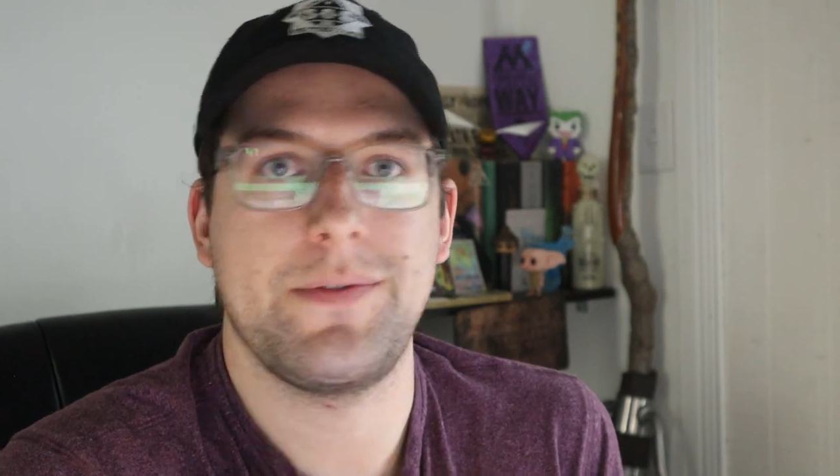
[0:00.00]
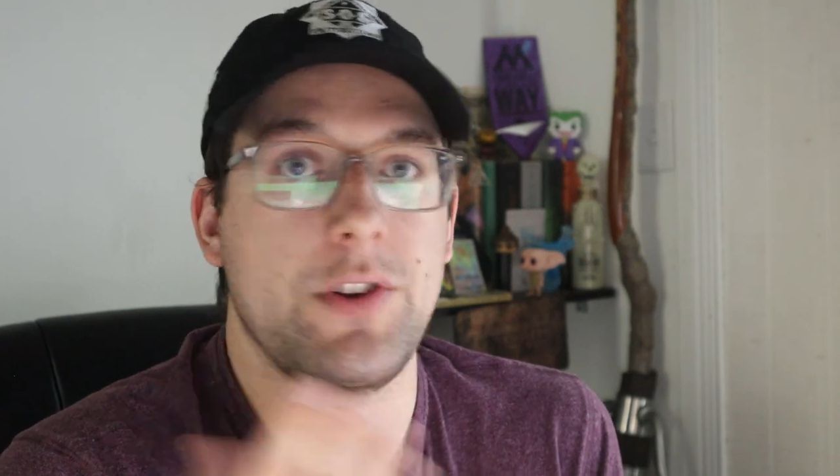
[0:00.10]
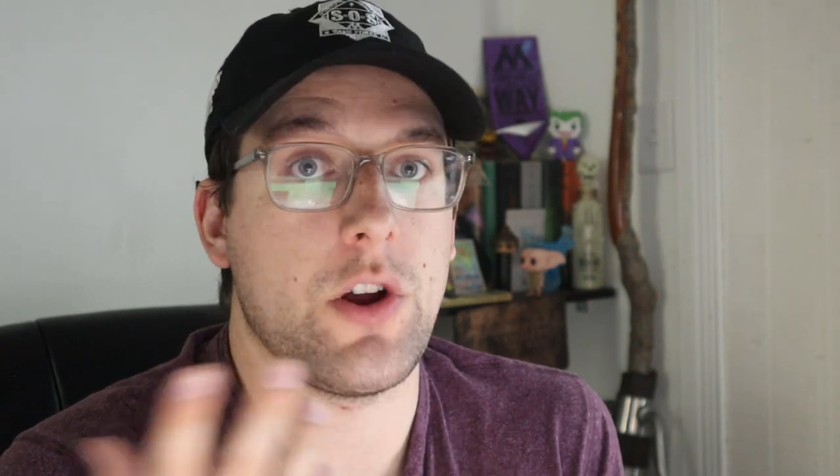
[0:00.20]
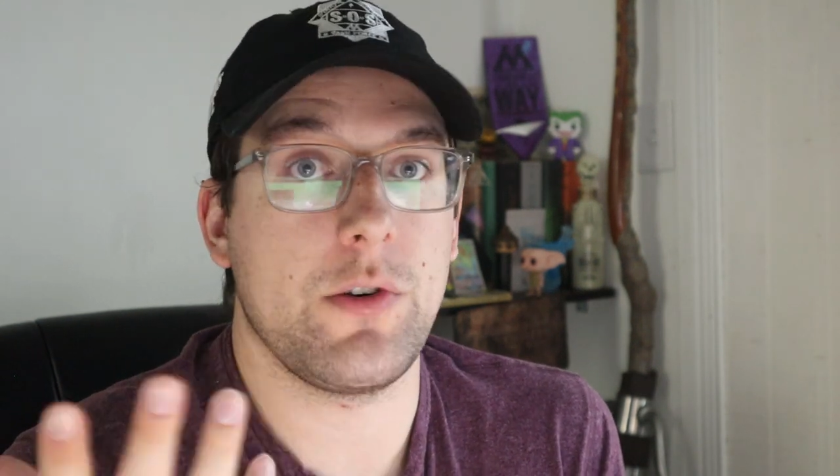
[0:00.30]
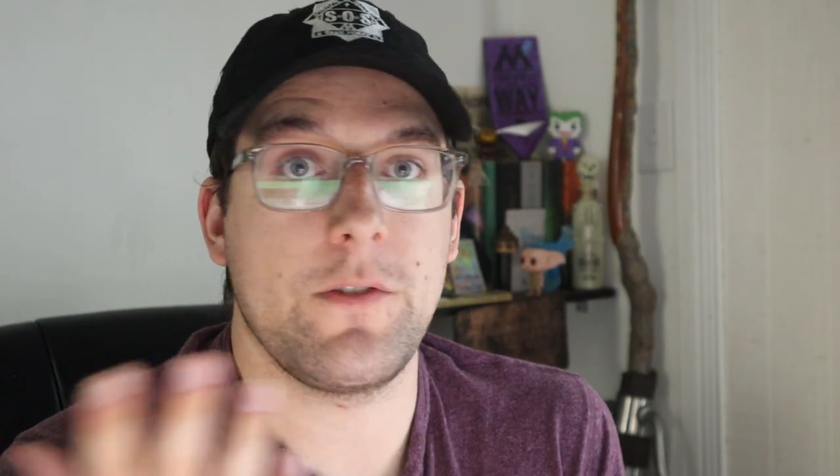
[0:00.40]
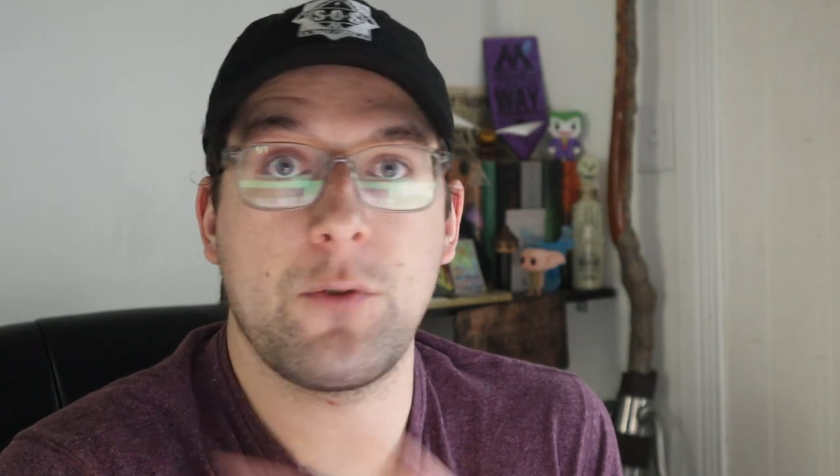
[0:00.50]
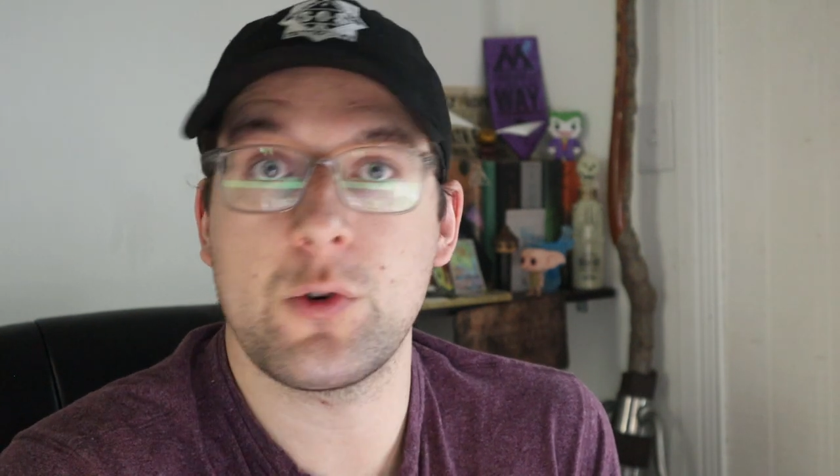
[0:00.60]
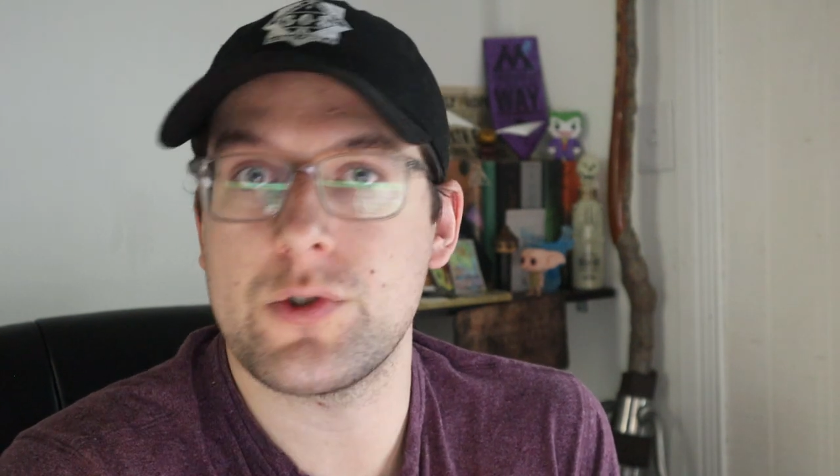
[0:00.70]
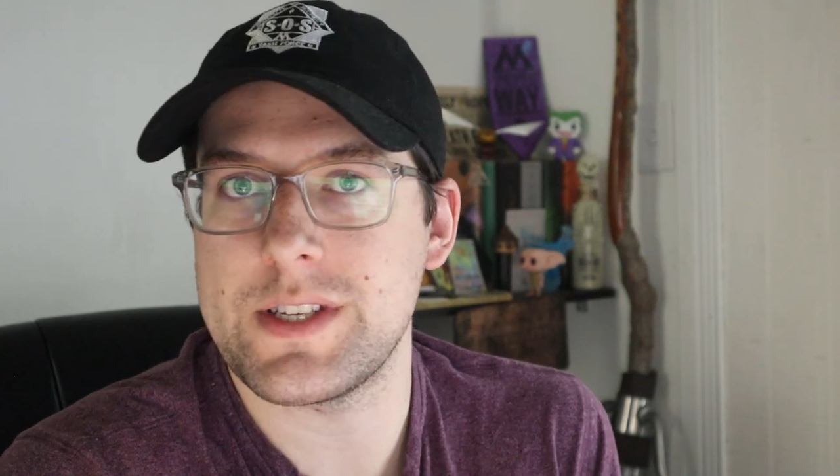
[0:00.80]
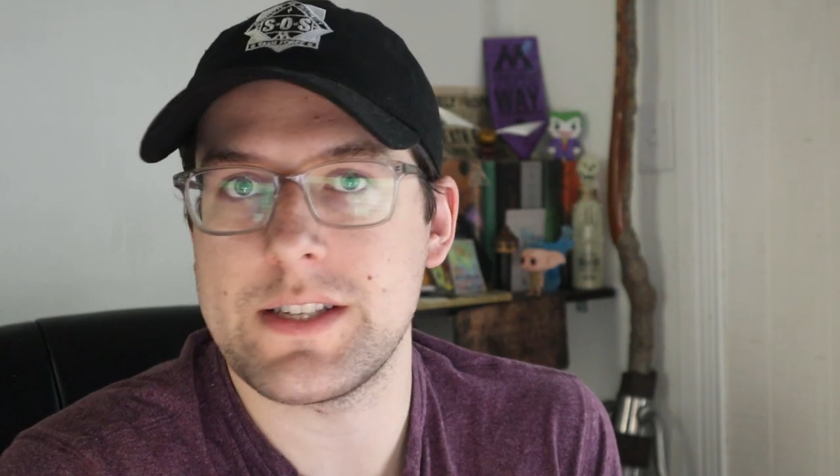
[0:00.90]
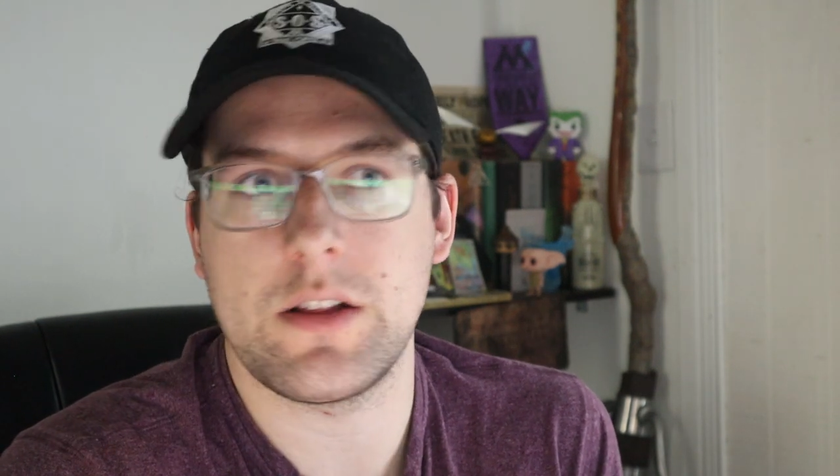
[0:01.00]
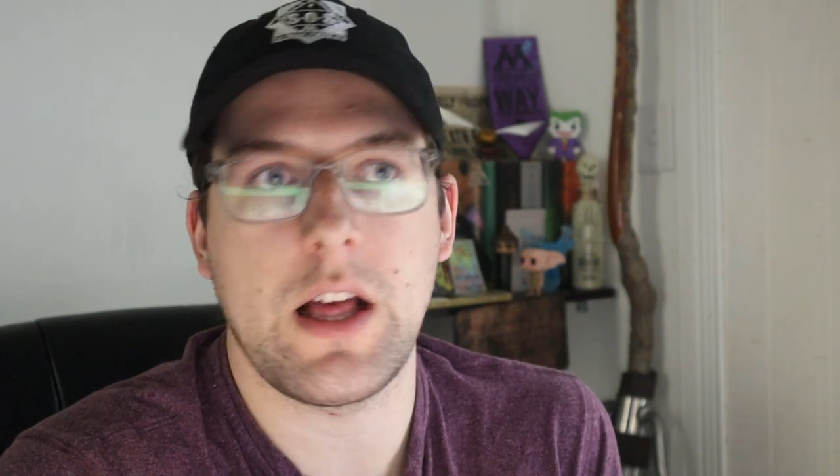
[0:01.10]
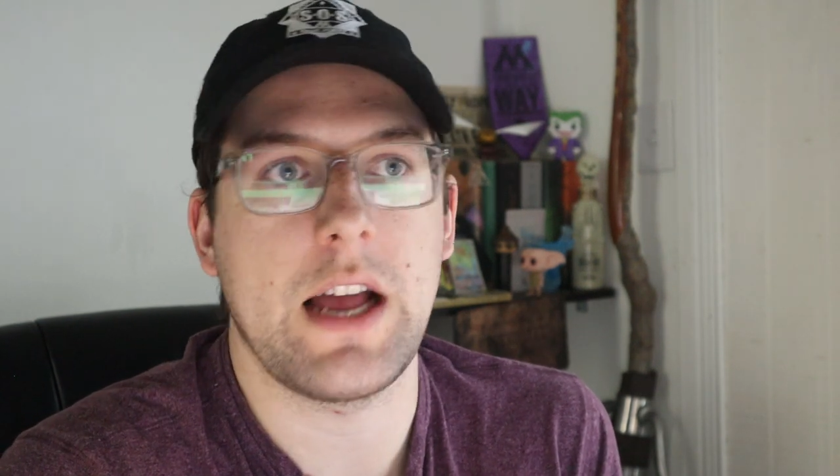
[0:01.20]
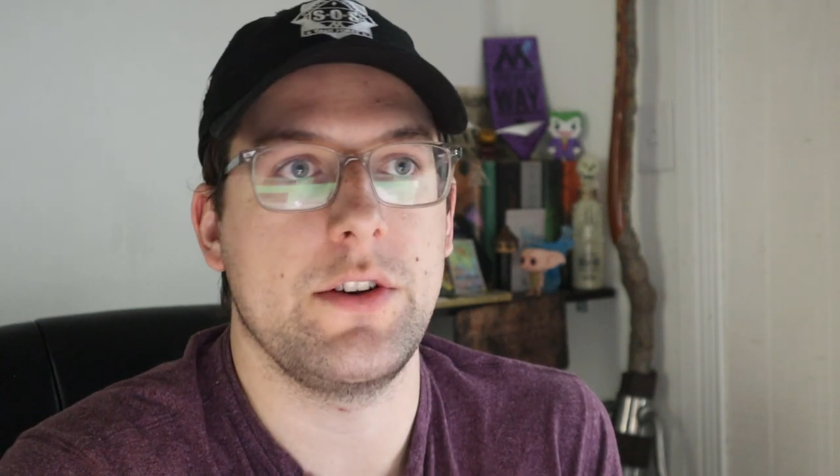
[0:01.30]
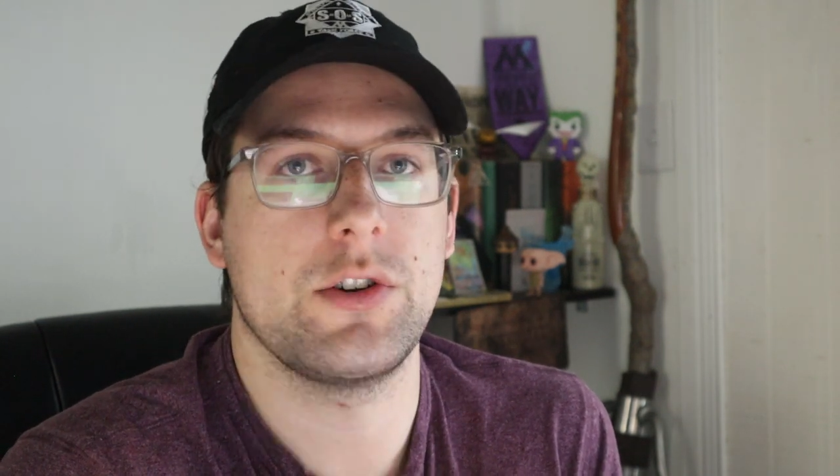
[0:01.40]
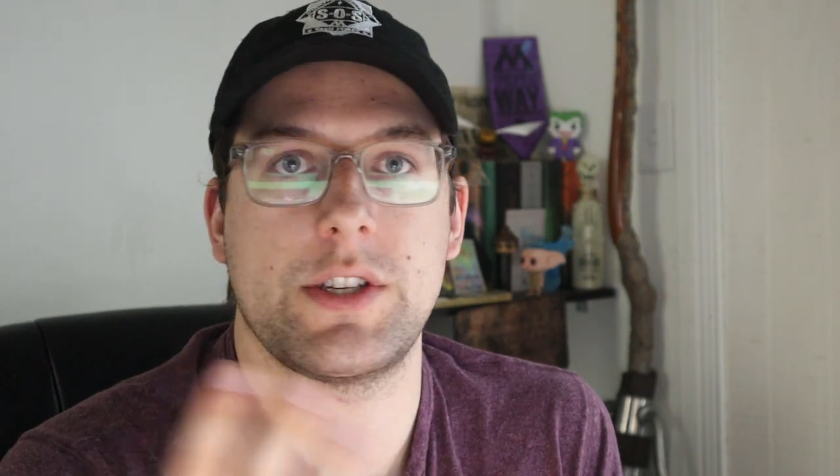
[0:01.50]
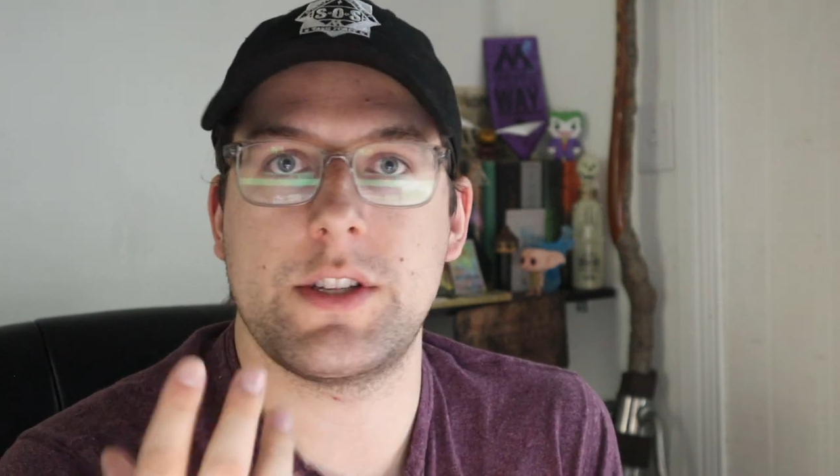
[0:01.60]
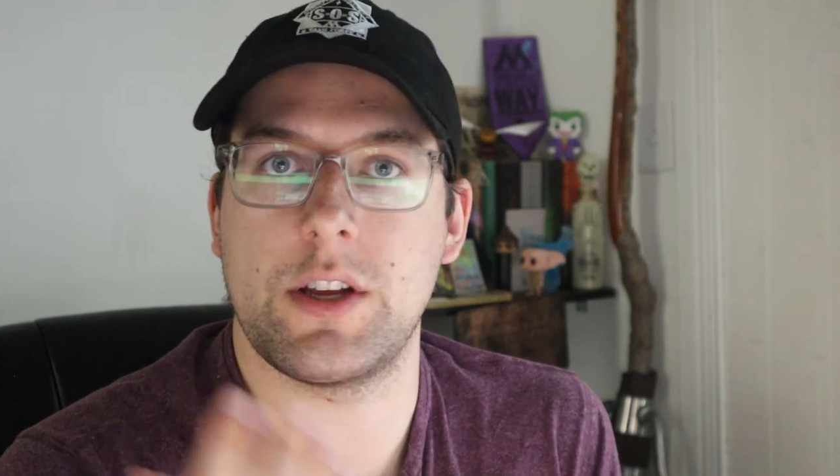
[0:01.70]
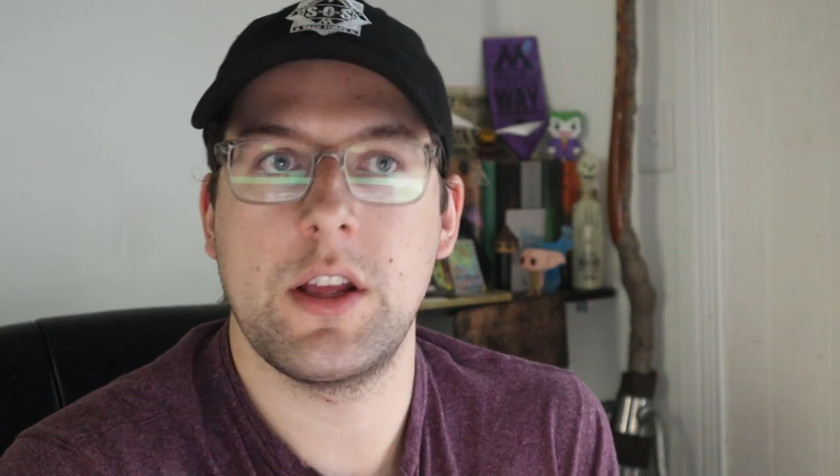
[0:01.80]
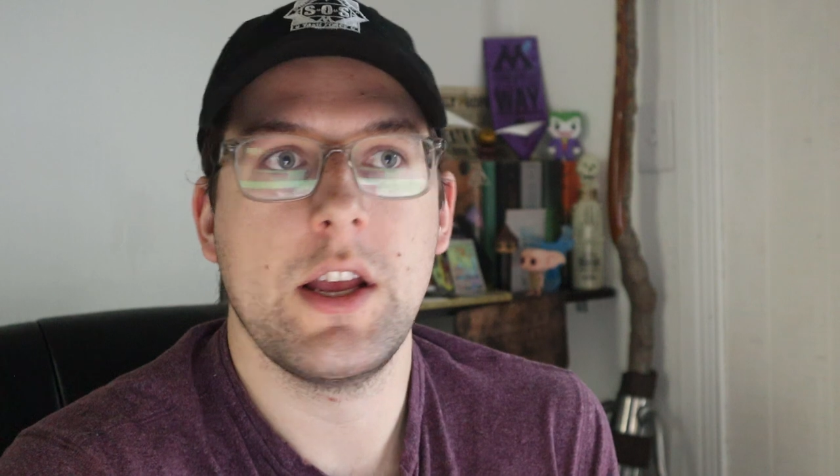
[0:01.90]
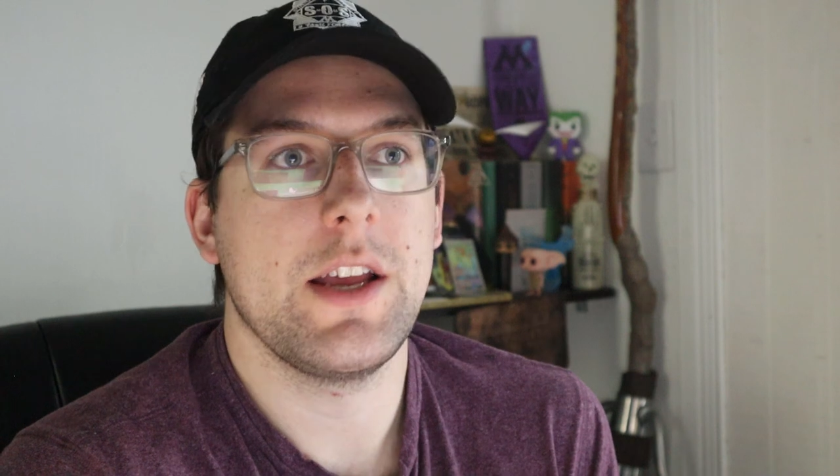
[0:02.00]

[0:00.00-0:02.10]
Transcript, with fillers: If you don't do Fortresses a lot and you're just a,